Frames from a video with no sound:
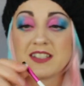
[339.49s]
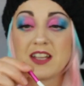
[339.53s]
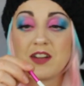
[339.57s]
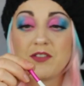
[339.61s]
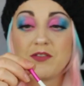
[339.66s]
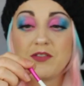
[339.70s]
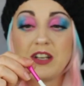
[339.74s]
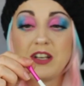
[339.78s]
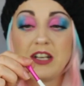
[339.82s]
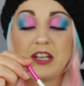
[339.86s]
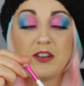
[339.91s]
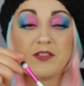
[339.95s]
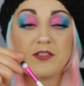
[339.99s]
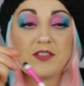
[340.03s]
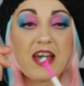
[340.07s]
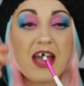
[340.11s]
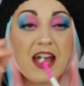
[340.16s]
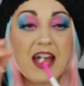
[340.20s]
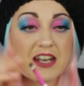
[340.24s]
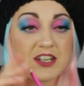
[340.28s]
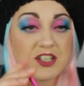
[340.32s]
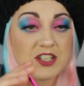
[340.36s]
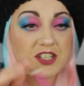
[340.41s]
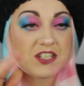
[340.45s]
I really love the
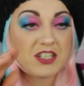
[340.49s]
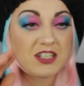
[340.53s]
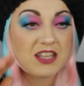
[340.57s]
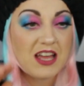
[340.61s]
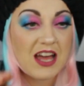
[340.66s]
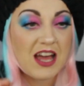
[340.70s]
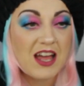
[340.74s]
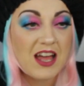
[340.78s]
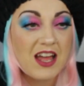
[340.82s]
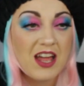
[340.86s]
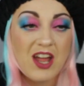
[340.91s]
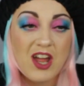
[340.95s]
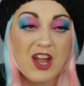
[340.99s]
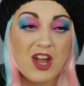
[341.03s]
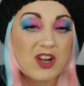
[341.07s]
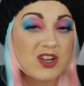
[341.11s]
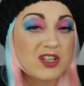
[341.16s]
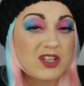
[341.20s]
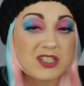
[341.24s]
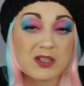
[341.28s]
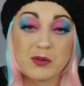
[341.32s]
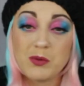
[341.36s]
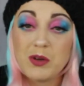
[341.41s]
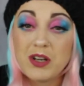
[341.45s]
edge to that,
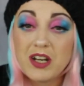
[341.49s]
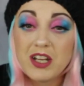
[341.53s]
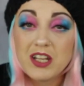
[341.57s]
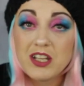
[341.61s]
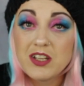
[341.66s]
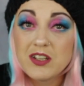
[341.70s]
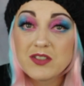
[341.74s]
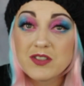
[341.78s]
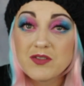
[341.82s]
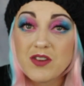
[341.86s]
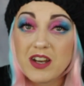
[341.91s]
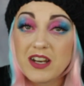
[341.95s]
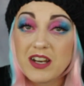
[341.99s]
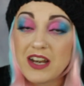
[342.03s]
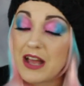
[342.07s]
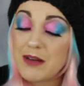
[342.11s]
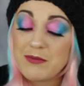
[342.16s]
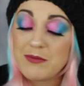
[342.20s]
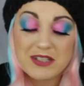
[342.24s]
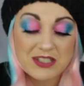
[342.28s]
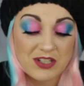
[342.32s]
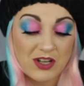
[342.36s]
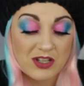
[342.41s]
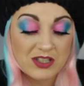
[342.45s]
because the one I use right
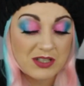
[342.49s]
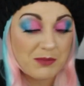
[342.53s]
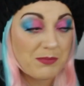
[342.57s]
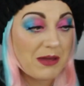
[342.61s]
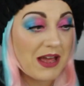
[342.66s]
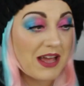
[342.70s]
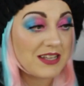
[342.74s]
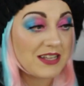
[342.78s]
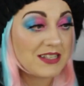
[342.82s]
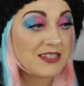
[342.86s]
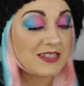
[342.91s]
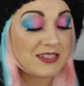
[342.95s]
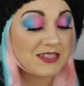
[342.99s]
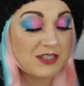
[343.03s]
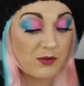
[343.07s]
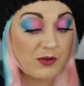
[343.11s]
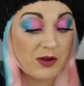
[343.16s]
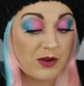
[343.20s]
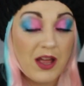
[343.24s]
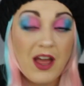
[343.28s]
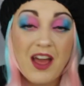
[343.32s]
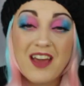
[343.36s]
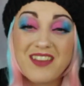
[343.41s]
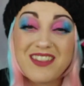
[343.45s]
now is not the best.
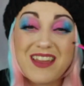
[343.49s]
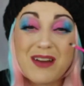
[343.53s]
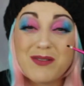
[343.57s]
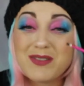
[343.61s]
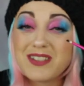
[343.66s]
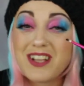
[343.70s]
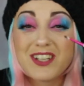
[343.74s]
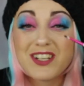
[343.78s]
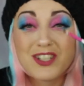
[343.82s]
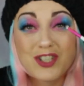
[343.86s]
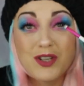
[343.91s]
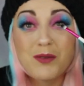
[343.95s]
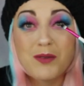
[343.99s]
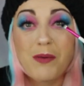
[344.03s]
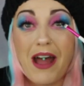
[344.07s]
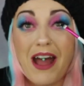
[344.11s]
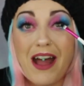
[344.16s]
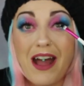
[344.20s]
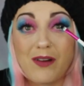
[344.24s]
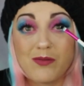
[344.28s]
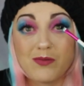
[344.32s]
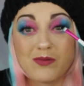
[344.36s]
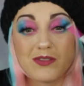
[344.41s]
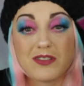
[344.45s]
So that was like
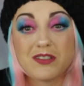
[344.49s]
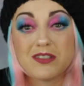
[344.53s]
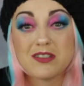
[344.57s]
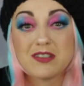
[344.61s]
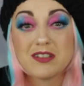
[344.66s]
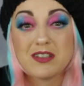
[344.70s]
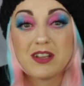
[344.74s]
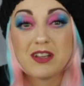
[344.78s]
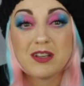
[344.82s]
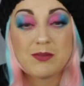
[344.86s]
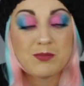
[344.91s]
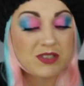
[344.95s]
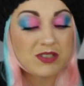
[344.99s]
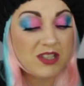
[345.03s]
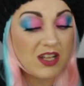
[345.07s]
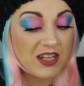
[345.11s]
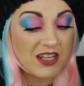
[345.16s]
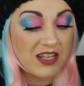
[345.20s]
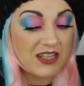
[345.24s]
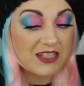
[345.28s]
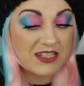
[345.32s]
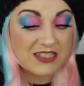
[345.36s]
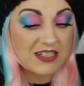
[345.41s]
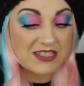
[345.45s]
£2. It was
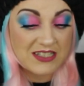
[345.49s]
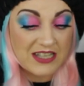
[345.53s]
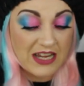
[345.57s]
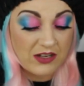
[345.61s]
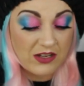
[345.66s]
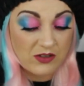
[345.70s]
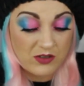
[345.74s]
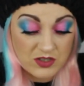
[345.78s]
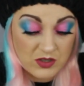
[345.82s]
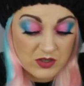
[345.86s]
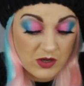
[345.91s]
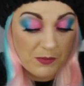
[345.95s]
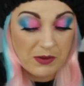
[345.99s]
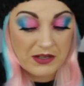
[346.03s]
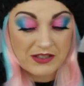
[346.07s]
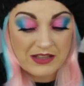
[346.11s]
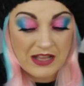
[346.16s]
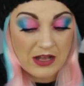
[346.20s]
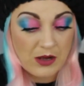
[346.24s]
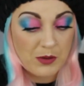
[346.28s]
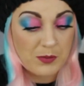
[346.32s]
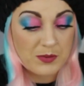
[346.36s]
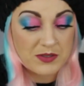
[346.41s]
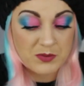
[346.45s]
like in the sale, so I picked
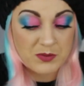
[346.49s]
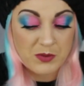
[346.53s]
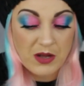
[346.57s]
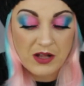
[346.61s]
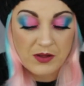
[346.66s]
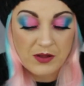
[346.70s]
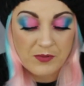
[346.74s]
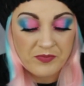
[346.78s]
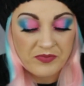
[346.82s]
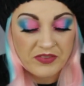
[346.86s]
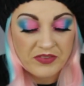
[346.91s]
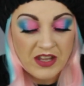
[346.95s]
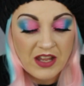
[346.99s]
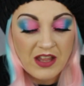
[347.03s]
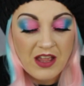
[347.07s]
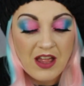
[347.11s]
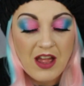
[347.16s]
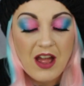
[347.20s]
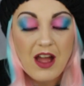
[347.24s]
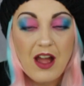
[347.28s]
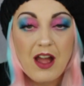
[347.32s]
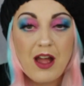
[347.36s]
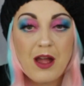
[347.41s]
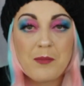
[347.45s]
that up as well.
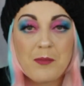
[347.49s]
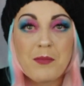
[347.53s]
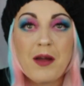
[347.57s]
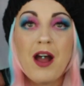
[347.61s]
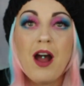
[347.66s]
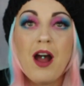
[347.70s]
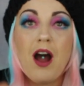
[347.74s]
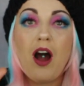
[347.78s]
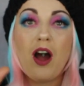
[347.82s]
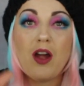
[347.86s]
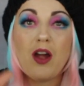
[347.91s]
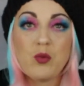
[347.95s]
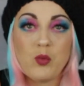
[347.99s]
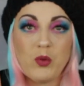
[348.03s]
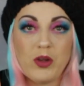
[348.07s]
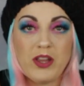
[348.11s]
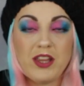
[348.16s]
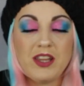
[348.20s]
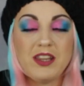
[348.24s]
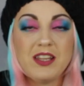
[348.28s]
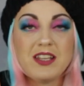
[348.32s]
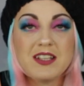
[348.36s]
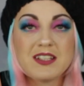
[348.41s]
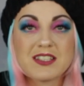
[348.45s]
I
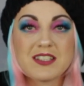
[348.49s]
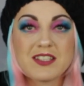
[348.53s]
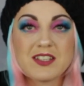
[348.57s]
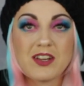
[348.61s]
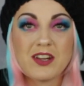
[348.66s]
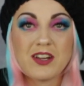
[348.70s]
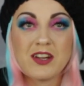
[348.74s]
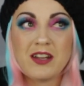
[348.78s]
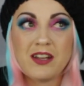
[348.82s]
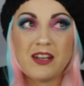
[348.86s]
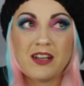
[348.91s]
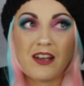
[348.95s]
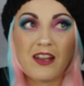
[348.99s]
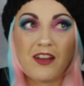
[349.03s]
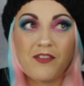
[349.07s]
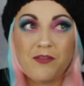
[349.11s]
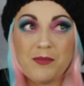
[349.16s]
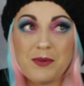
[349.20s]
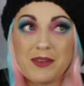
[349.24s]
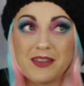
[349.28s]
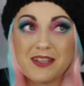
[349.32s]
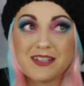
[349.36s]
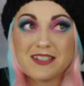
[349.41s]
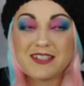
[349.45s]
will insert, it'll either
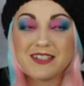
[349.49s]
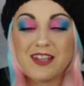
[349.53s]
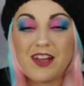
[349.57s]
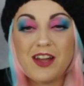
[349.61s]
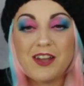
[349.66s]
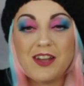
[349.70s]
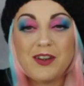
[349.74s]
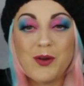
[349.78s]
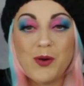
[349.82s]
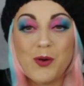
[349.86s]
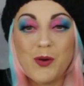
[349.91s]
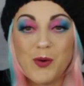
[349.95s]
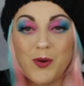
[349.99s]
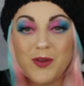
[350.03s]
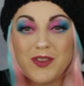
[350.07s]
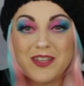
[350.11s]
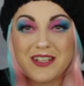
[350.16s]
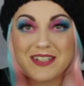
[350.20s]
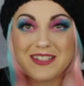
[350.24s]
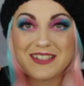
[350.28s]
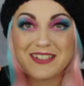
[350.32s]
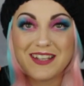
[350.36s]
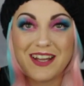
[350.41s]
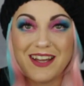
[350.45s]
be this side or
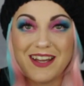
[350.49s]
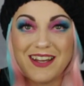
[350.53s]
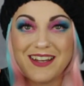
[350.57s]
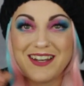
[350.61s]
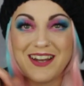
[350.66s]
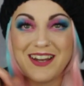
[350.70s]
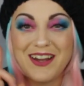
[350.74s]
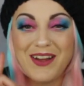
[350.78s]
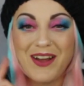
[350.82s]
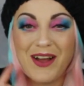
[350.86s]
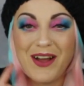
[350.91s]
this side.